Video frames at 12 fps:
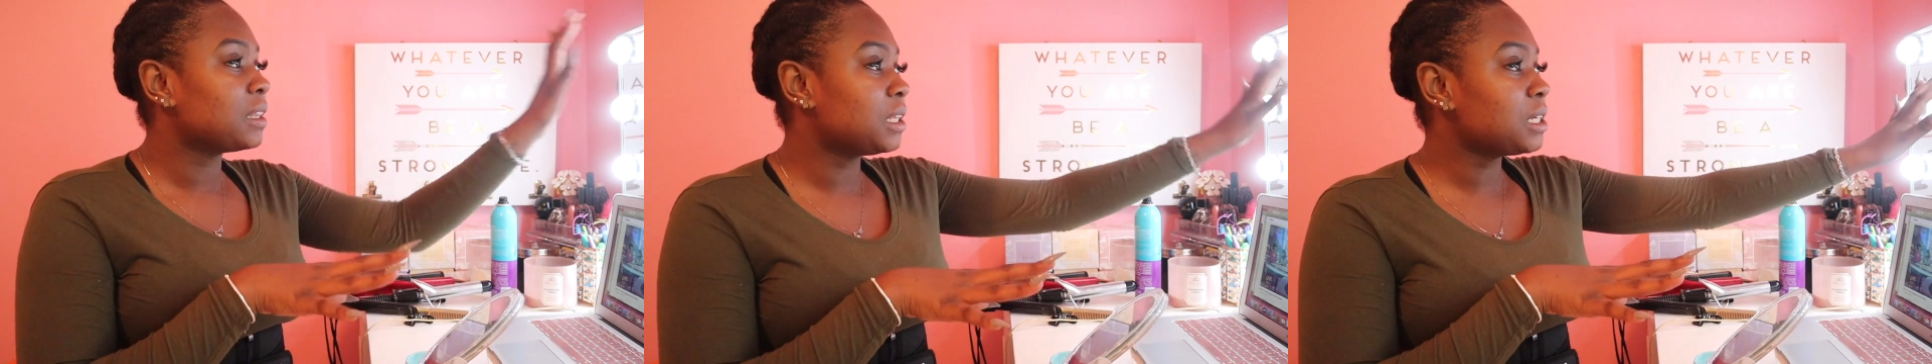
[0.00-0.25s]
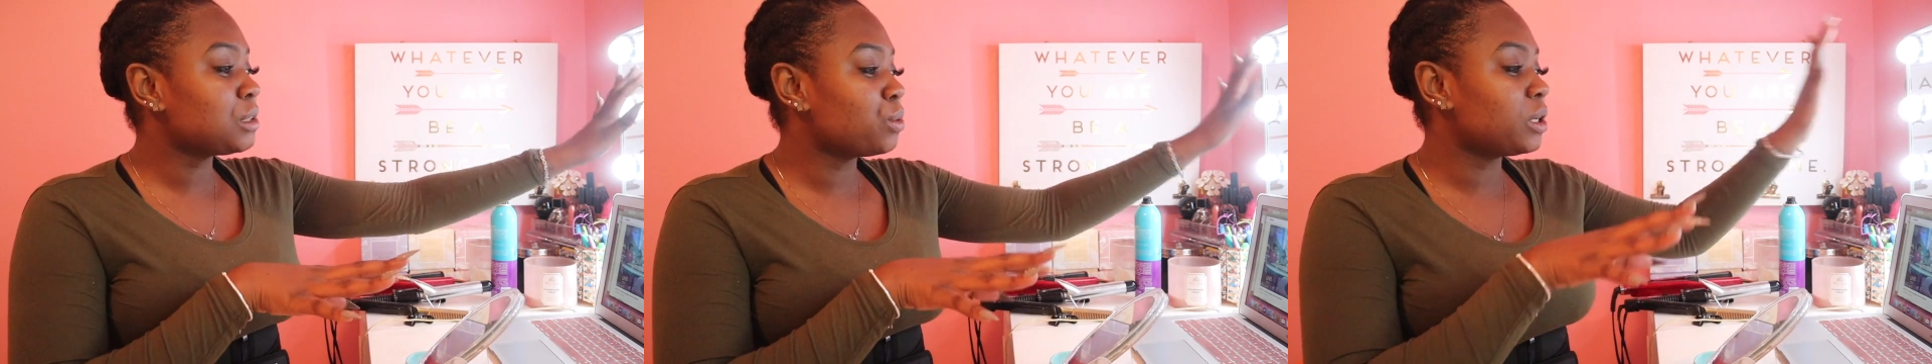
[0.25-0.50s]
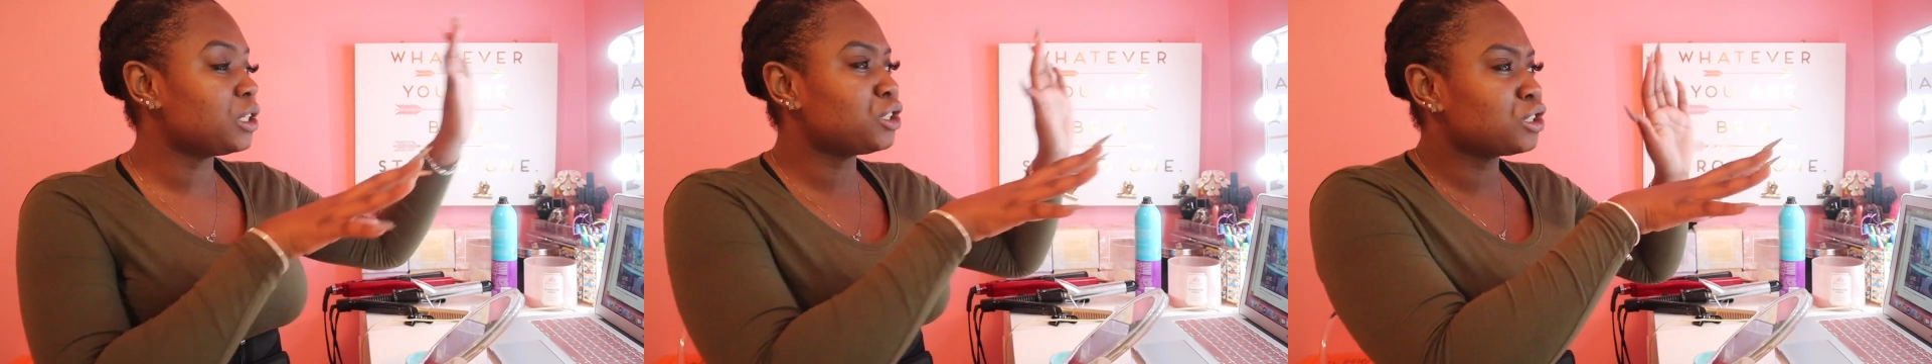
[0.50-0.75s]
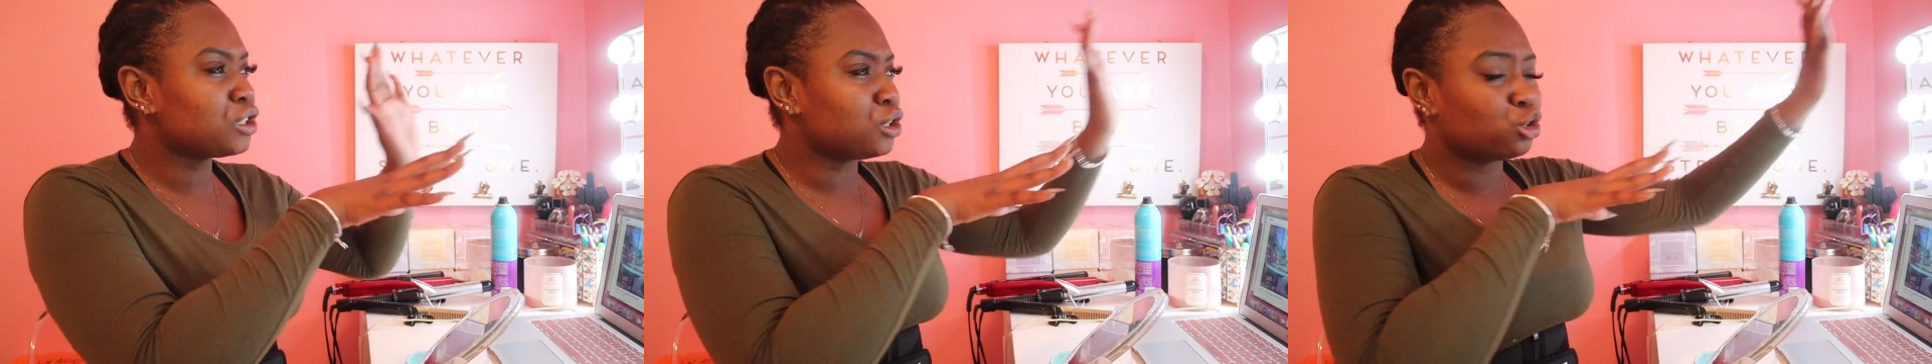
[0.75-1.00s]
This one is
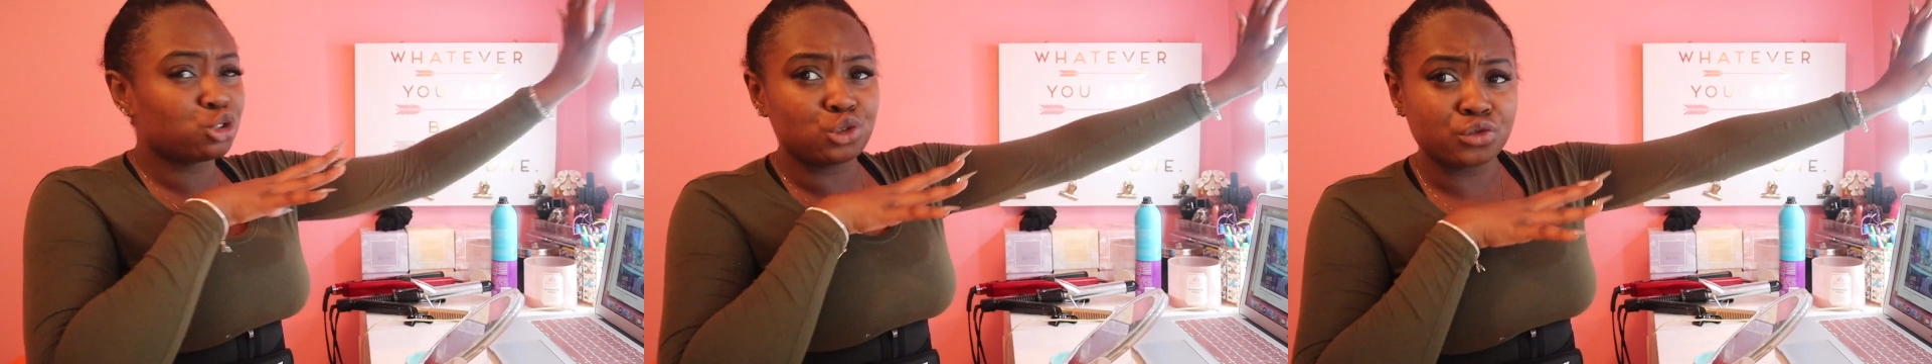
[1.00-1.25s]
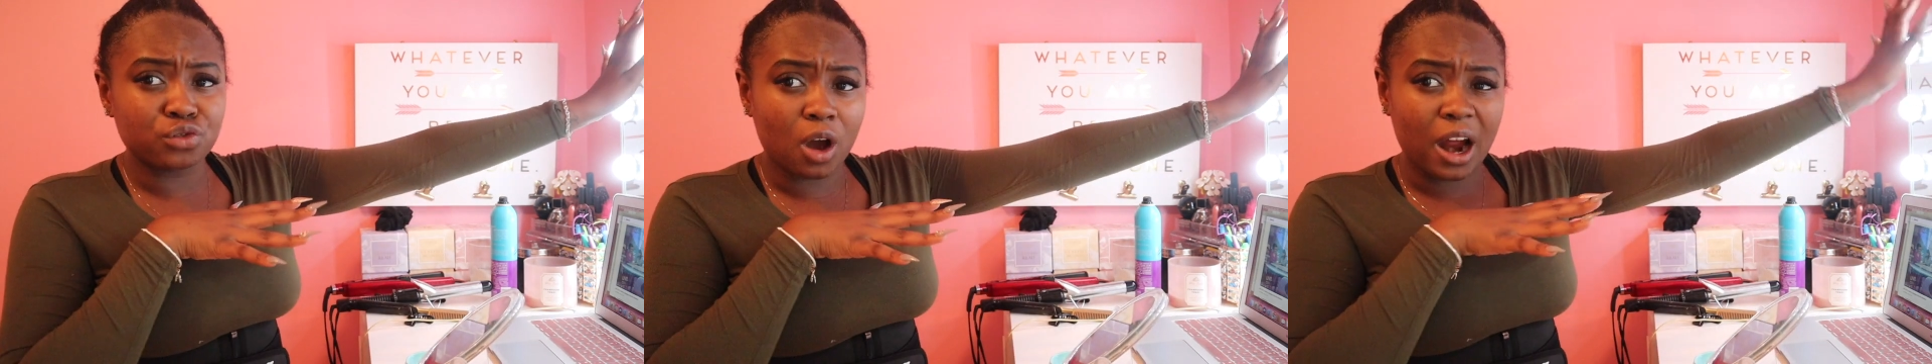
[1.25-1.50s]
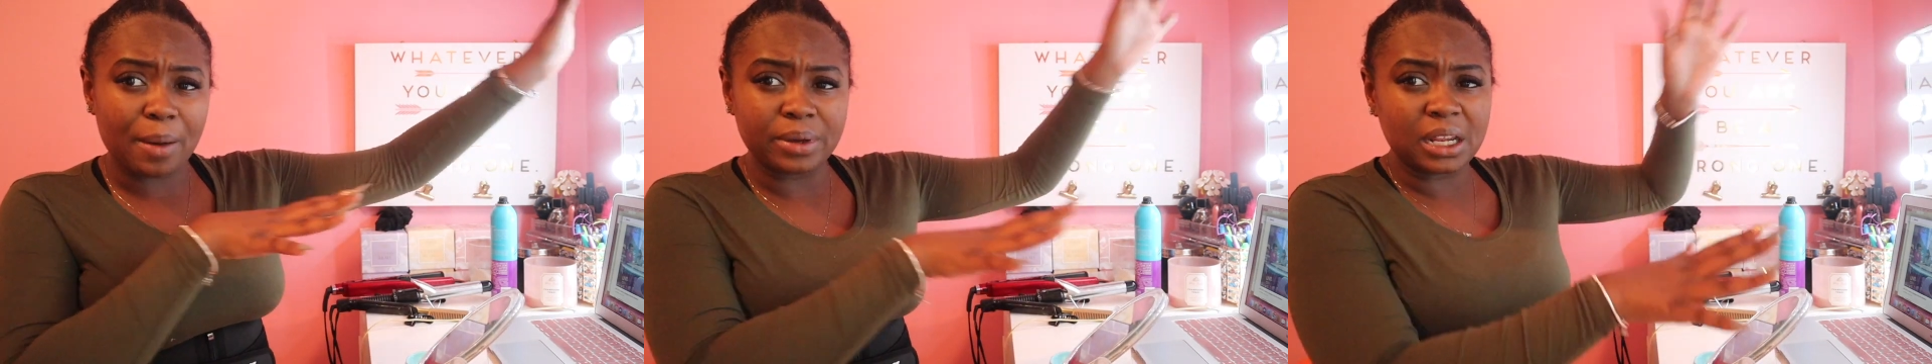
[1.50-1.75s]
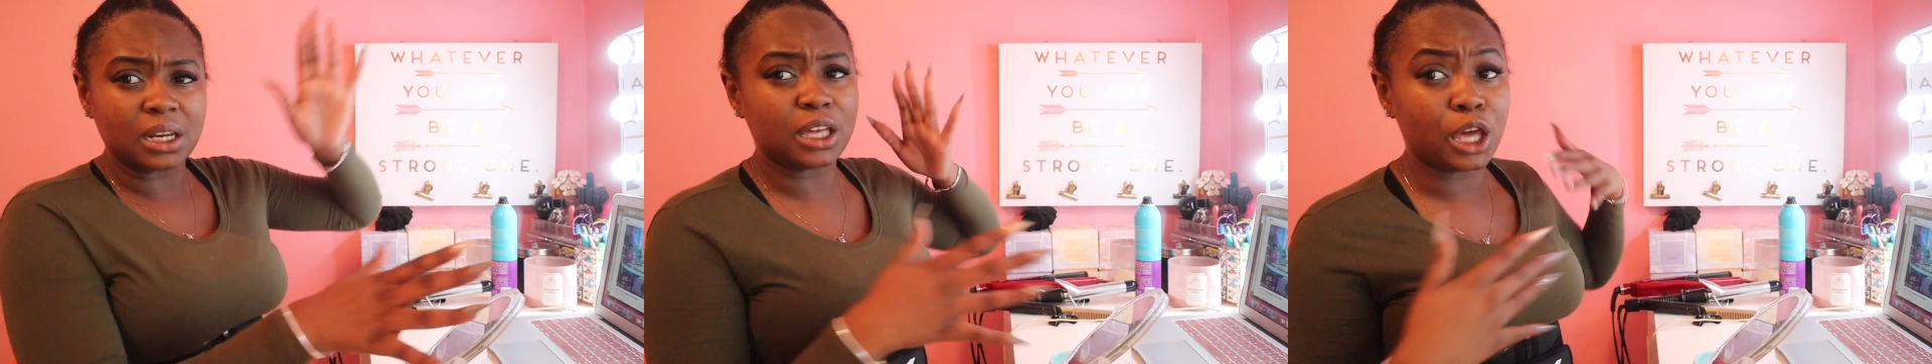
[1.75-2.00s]
just a little too far. I be
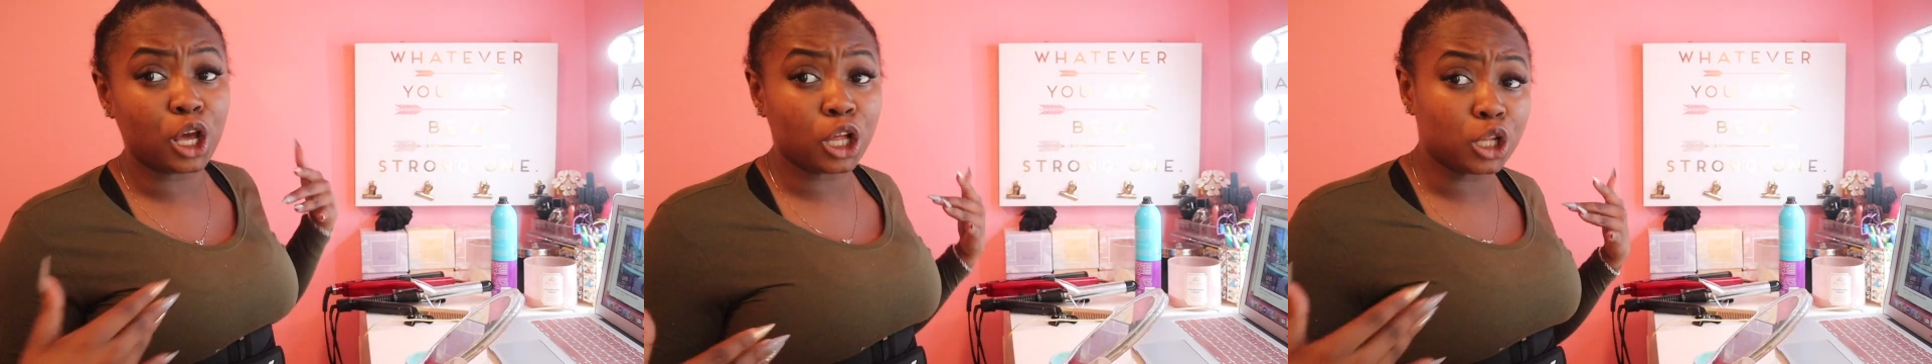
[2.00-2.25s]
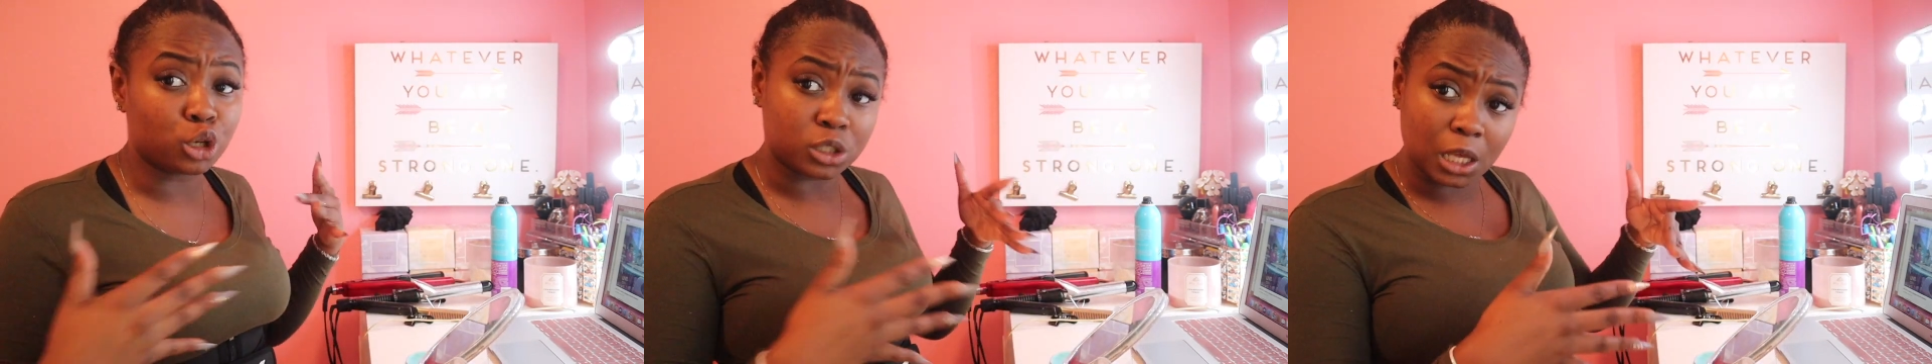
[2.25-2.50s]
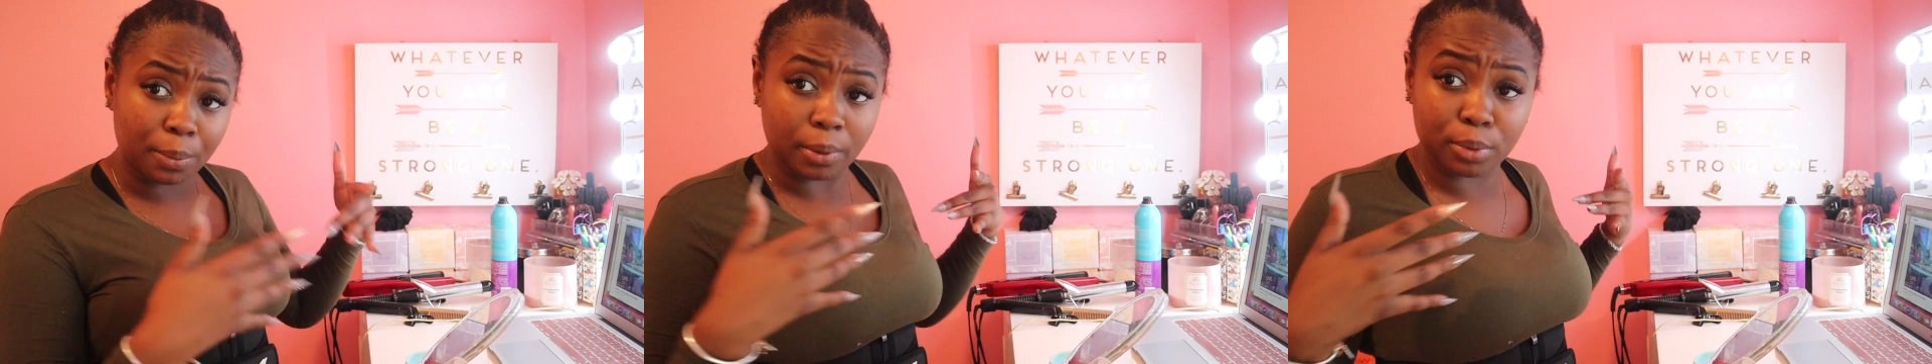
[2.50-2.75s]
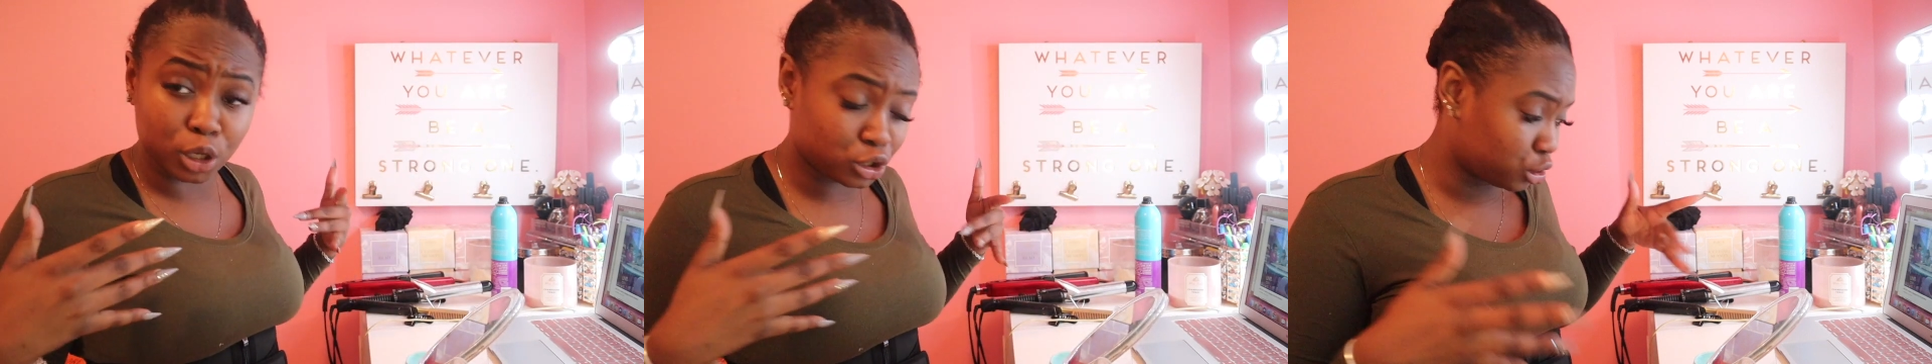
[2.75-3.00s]
needing to get close up
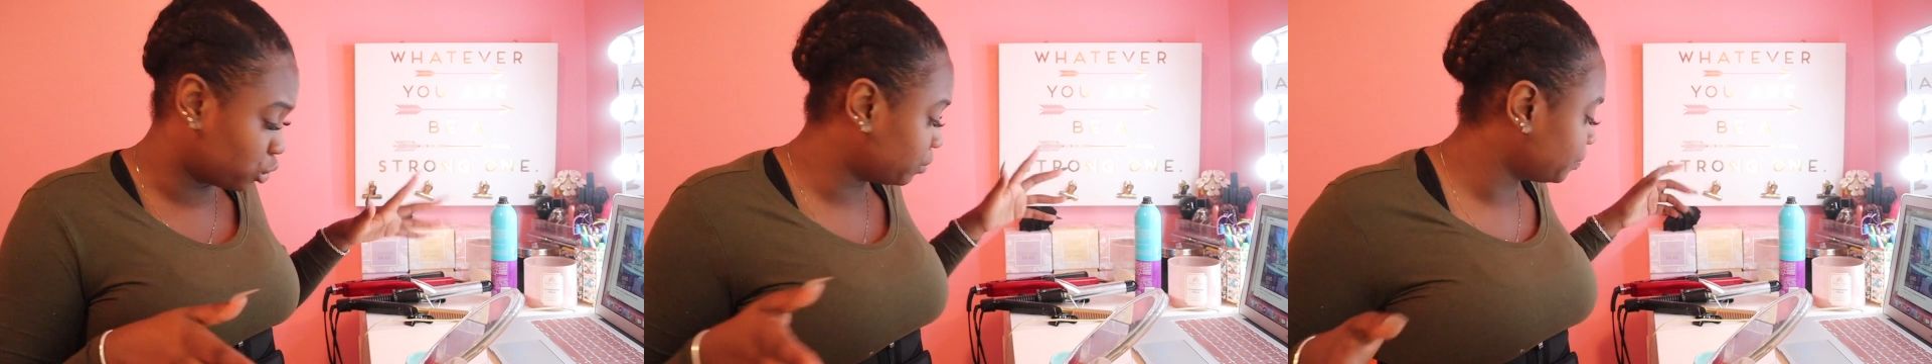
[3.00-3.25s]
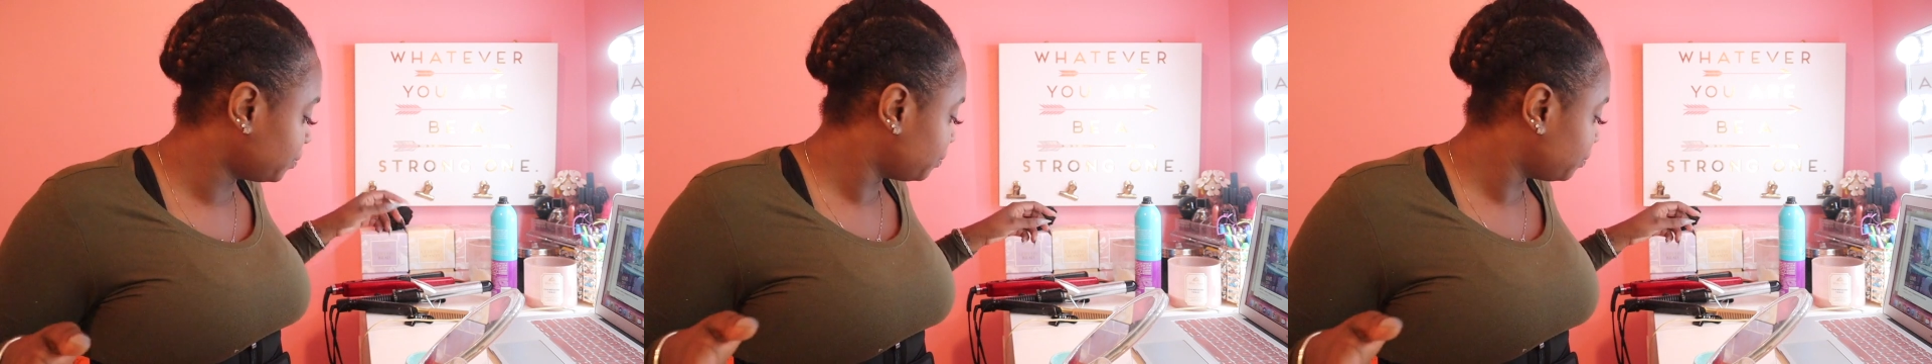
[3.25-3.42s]
and personal.